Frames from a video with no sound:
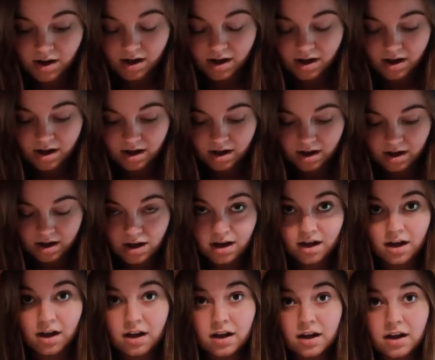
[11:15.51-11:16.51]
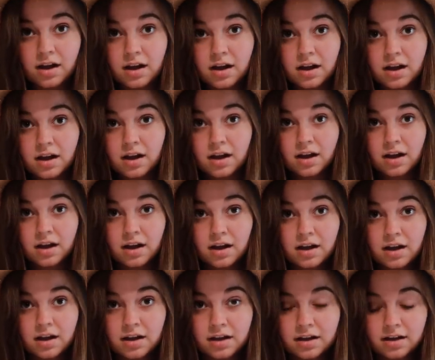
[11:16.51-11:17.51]
so it's a Mother's Day
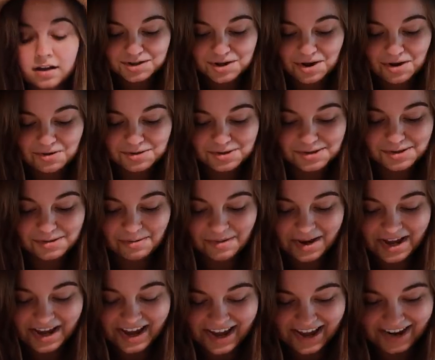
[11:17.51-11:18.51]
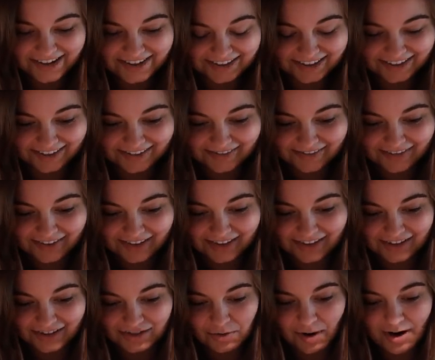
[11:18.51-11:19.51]
gift. So sweet.
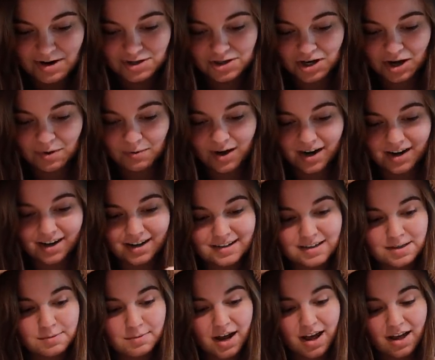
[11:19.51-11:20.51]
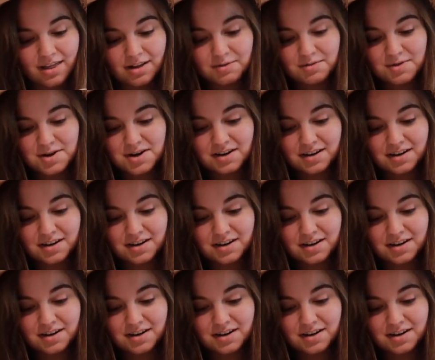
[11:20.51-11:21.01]
Should I wear it next to my other one?